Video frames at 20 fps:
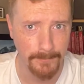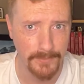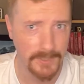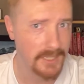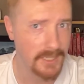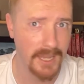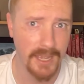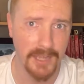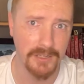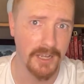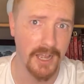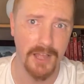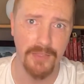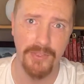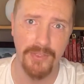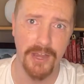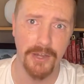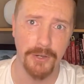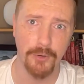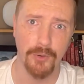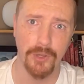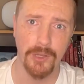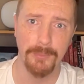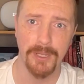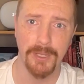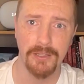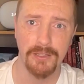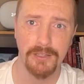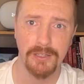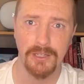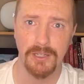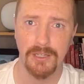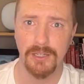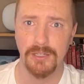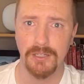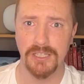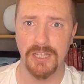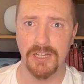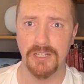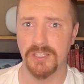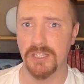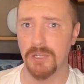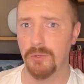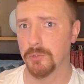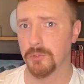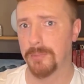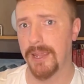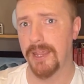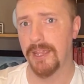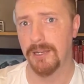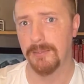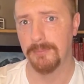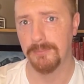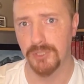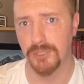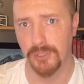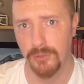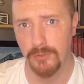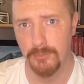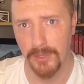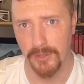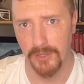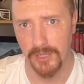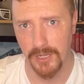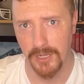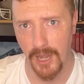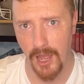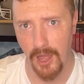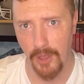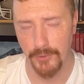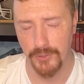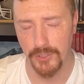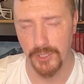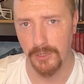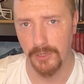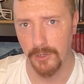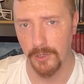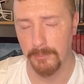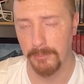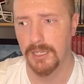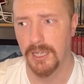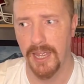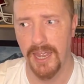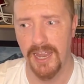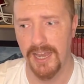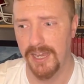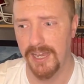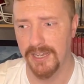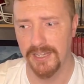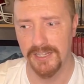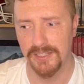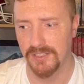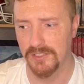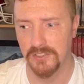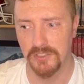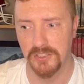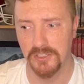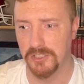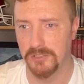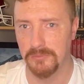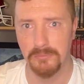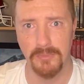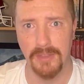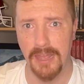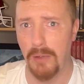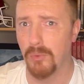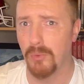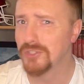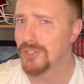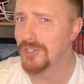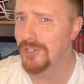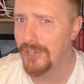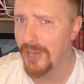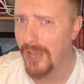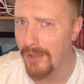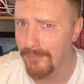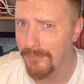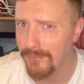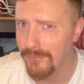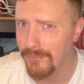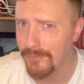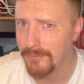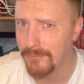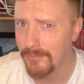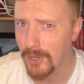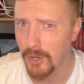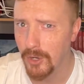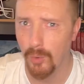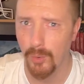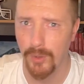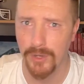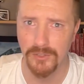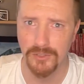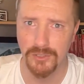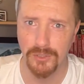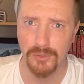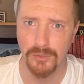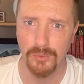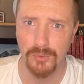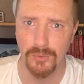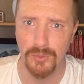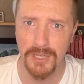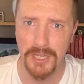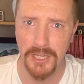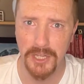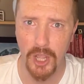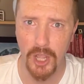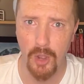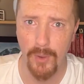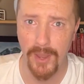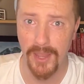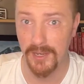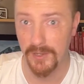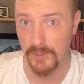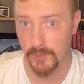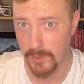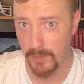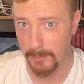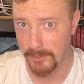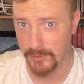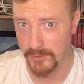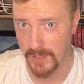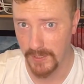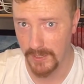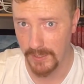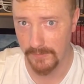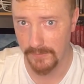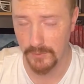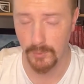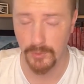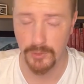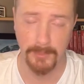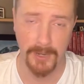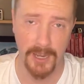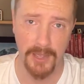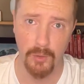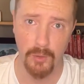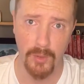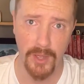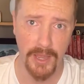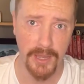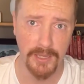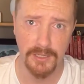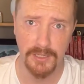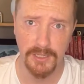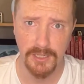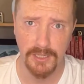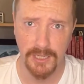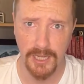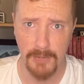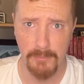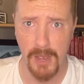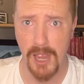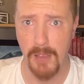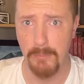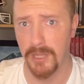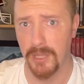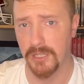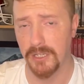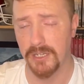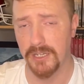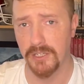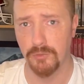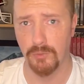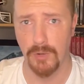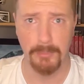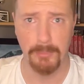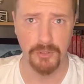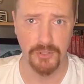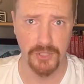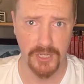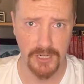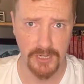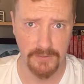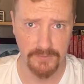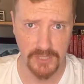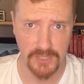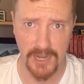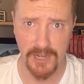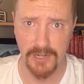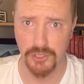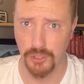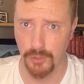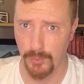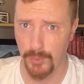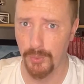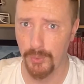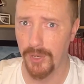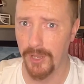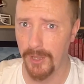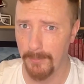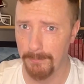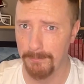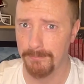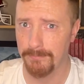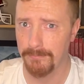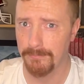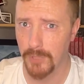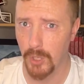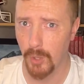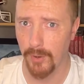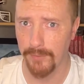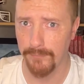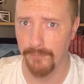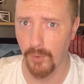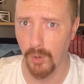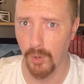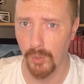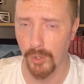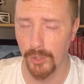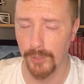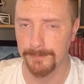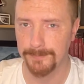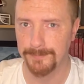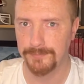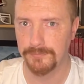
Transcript: He hadn't got that agreement. Tennessee was paying him $2 million a year, and that wasn't enough, according to Nico and his representatives, which, by the way, in my opinion, his representatives kind of screwed him going forward.